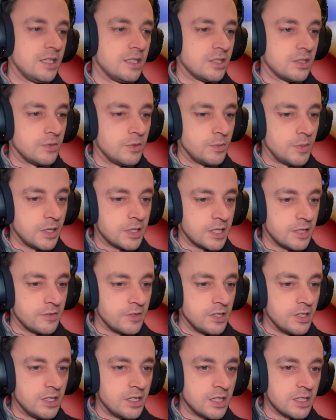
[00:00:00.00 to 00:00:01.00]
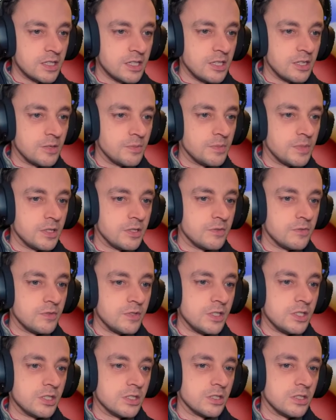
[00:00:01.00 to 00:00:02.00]
So we might have another bit of
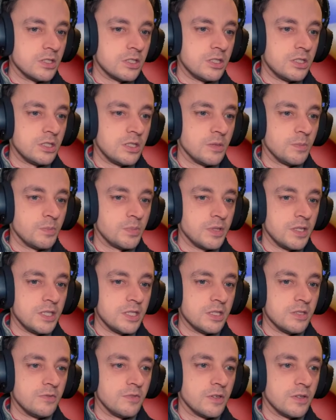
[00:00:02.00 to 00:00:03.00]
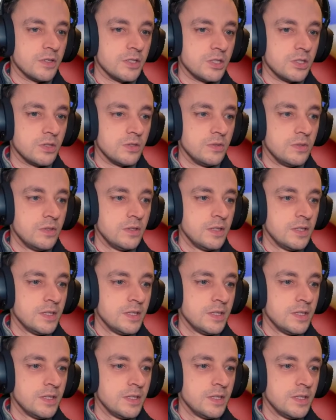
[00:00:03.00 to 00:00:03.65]
research completed very soon.